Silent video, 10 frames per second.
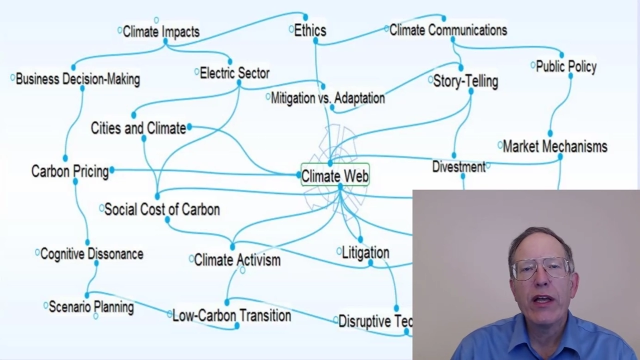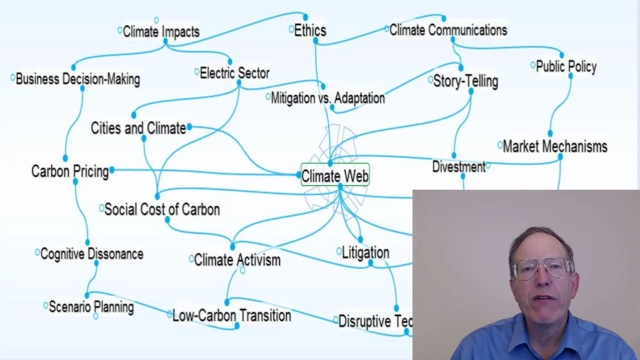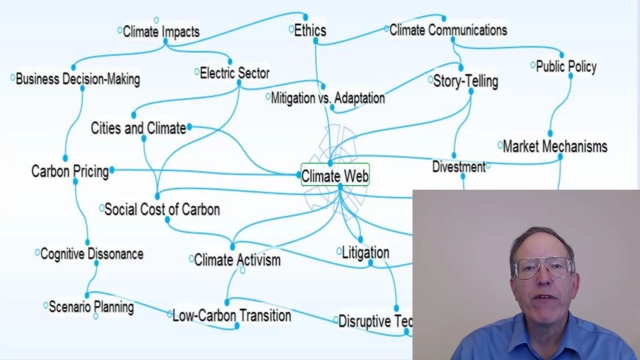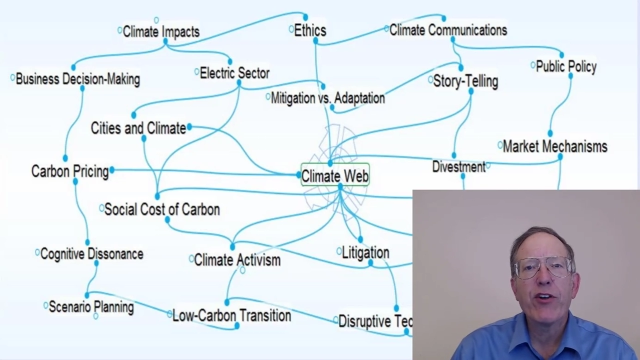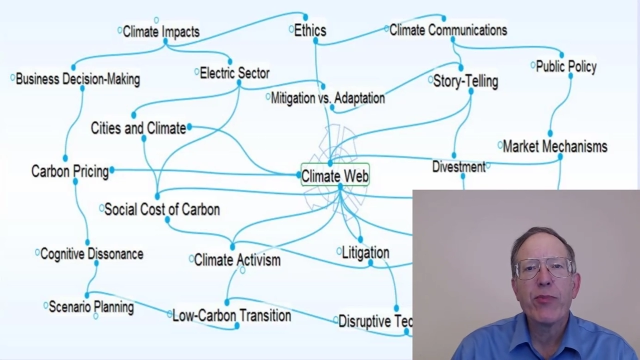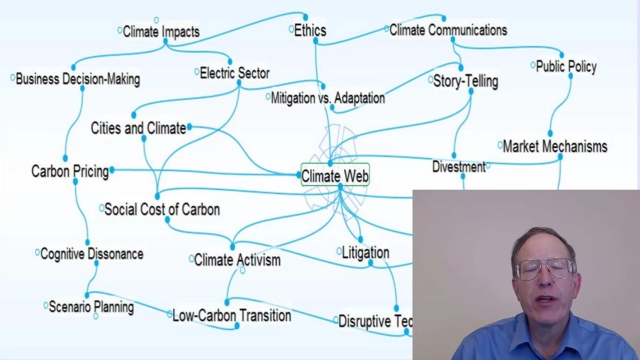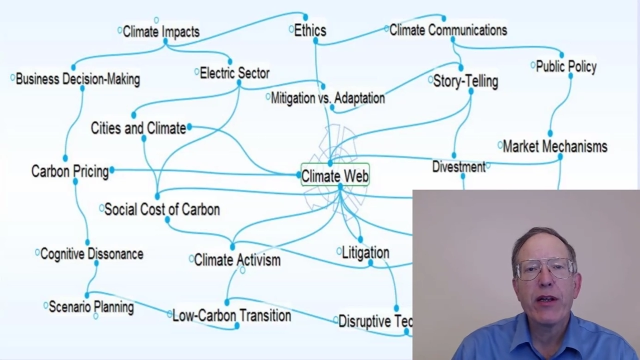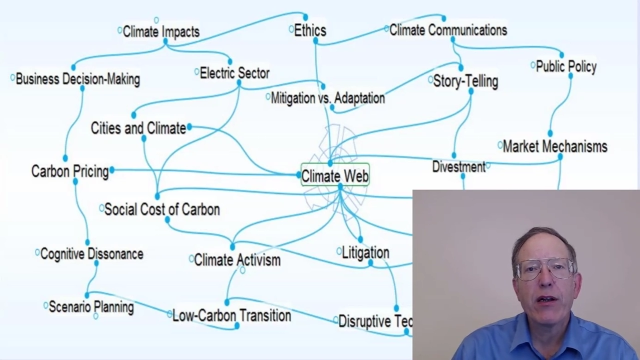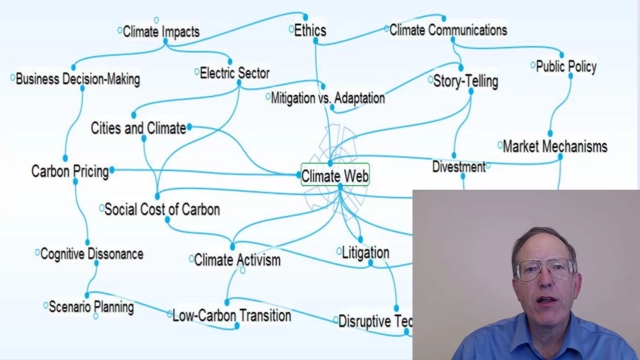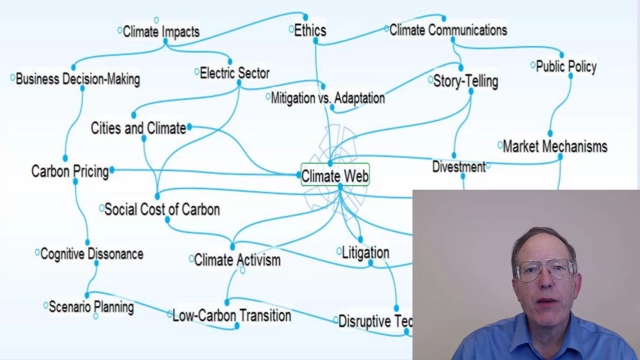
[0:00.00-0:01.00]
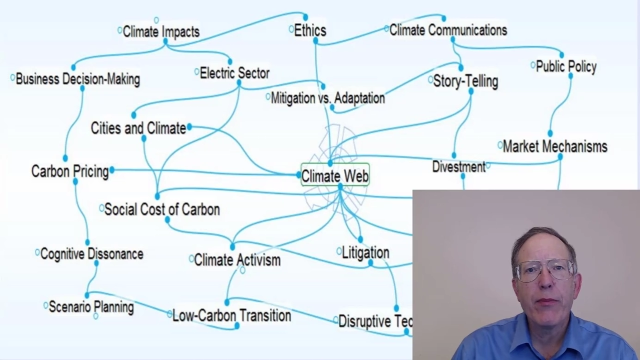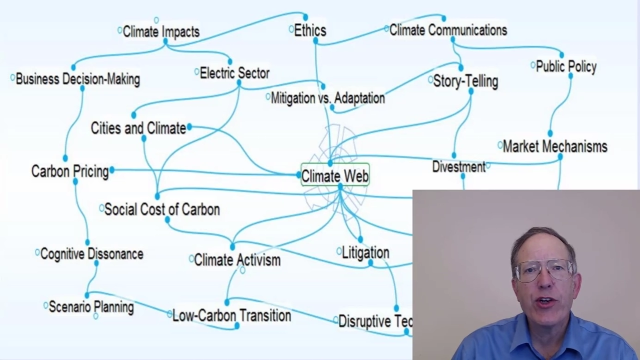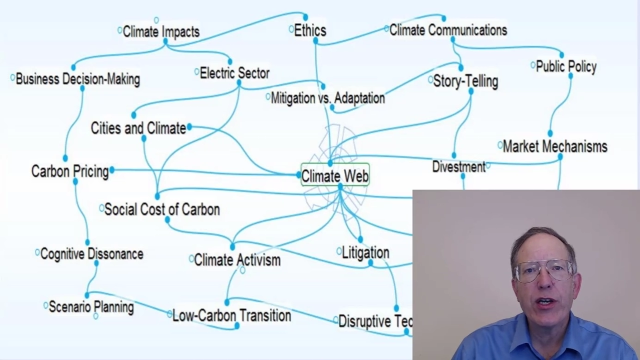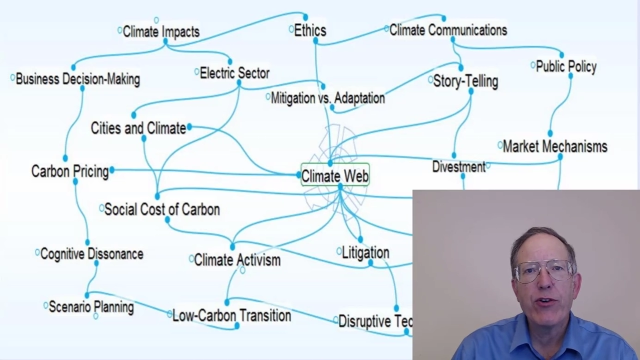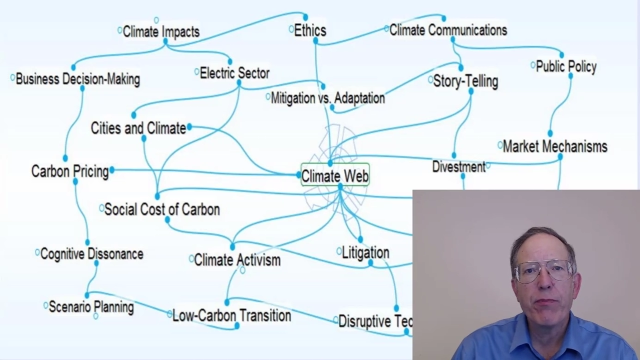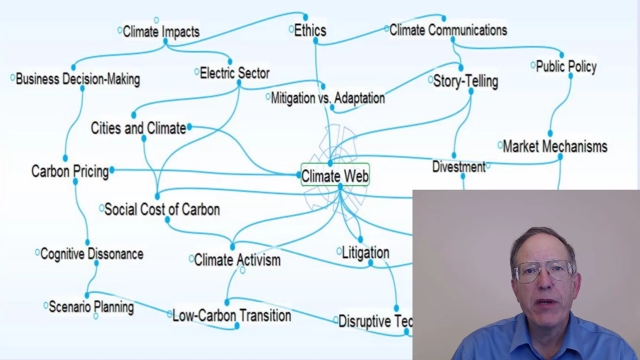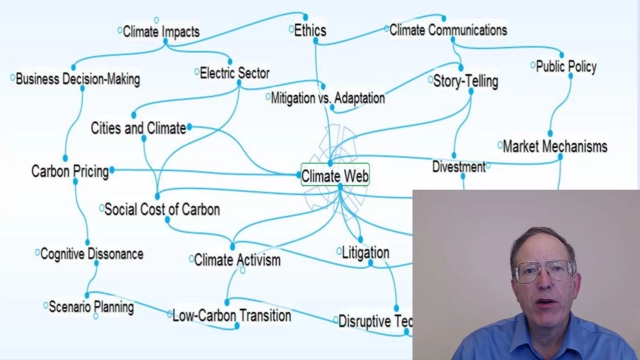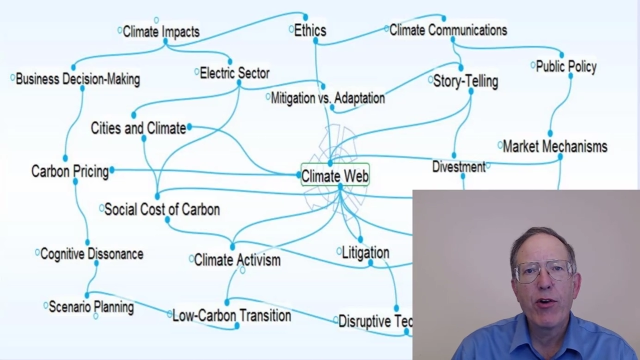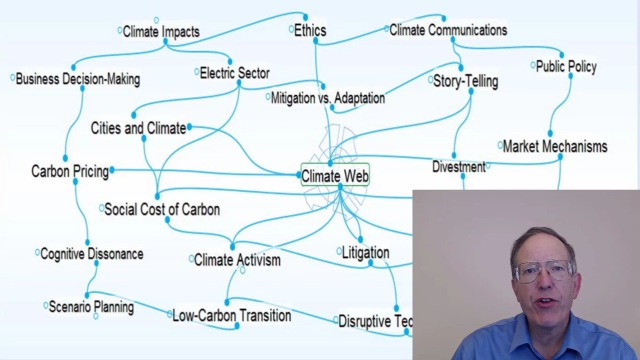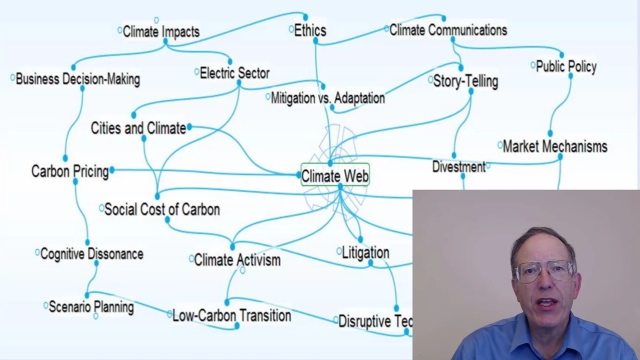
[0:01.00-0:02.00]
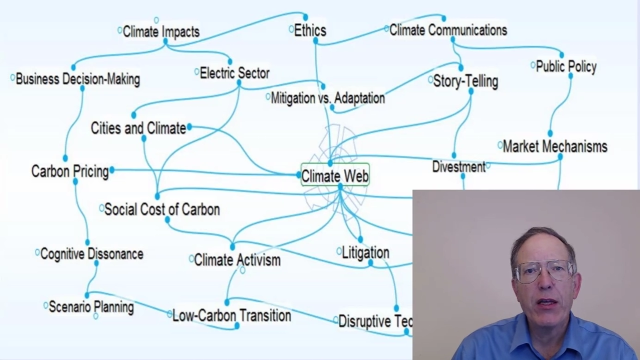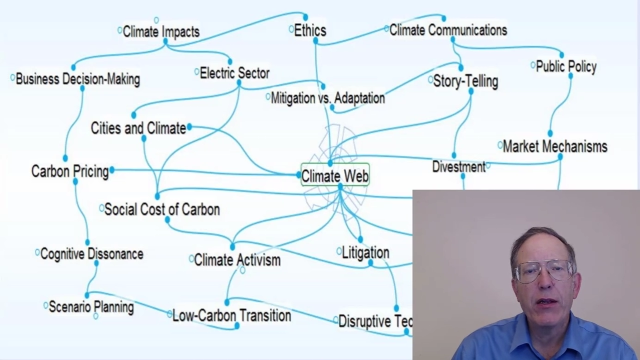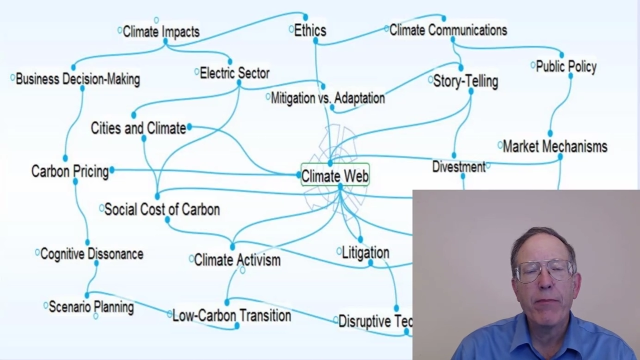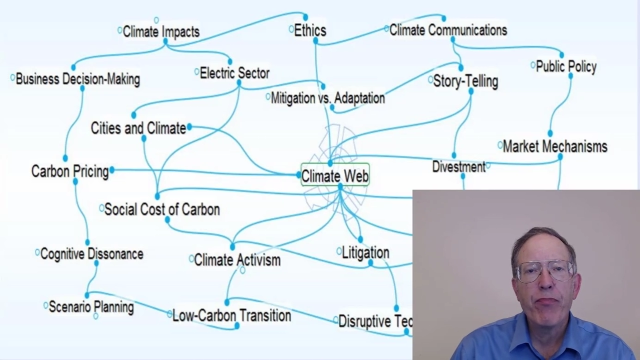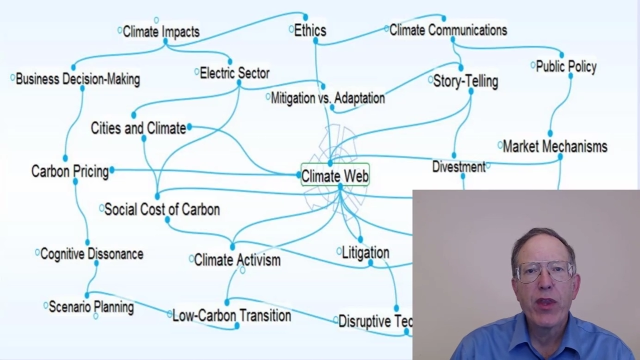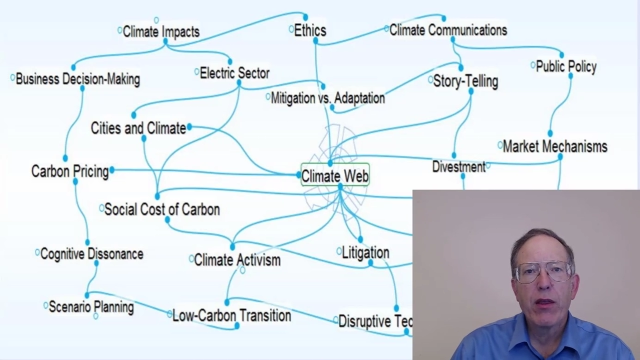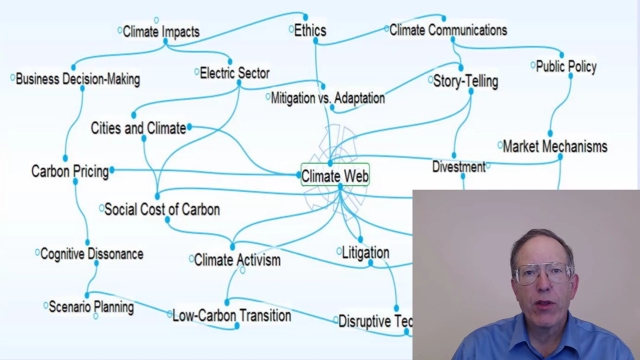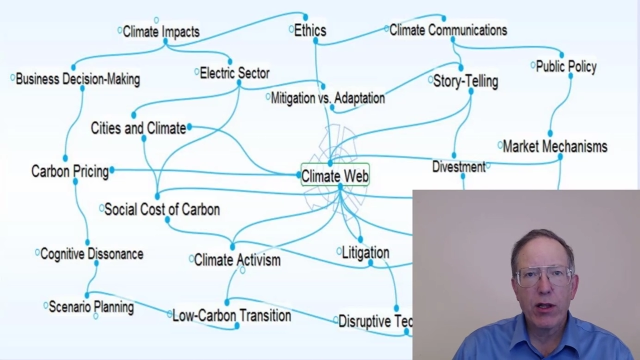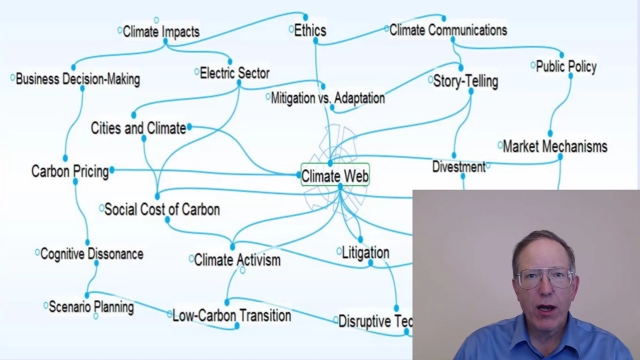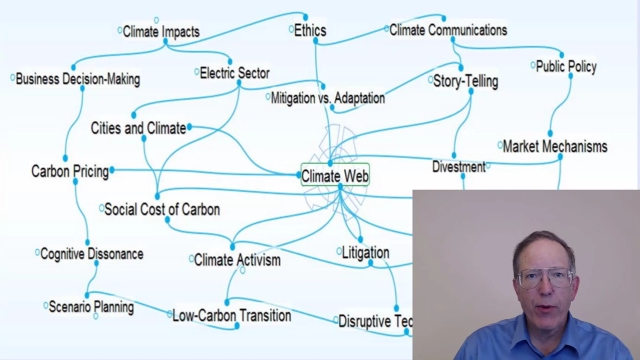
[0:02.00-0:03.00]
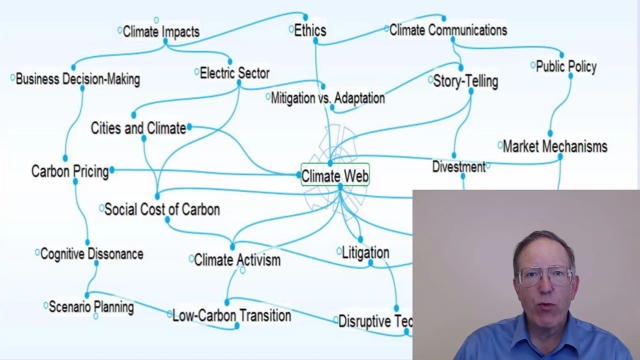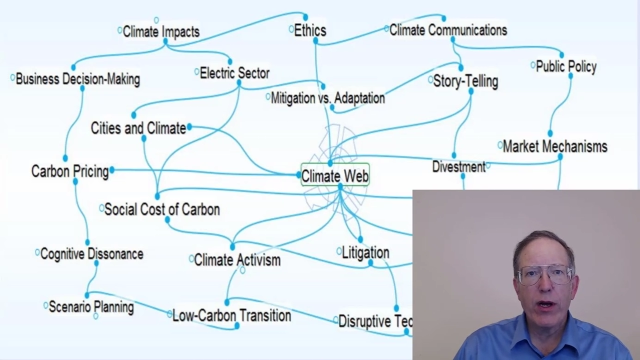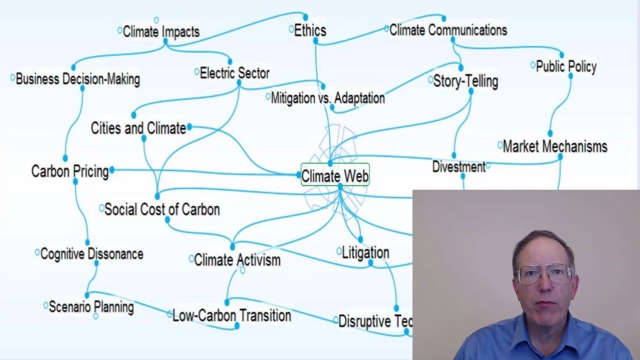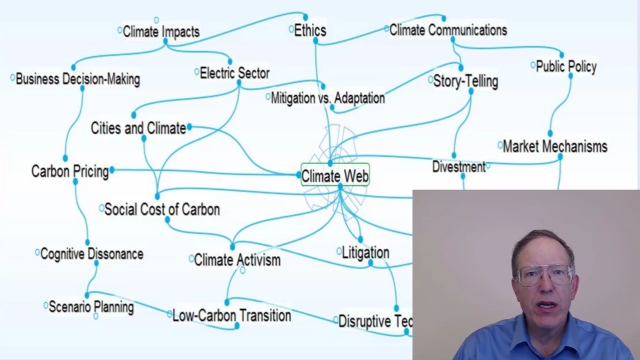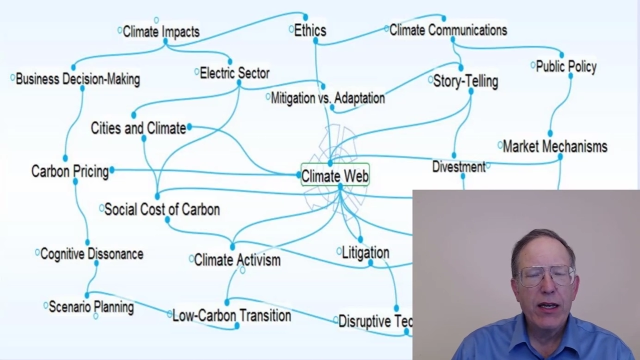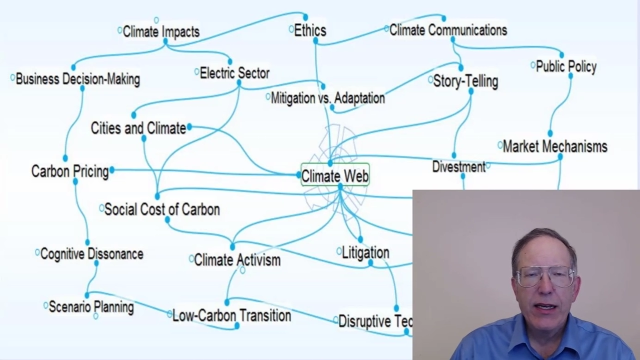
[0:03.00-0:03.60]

investment and climate change appears in the climate web.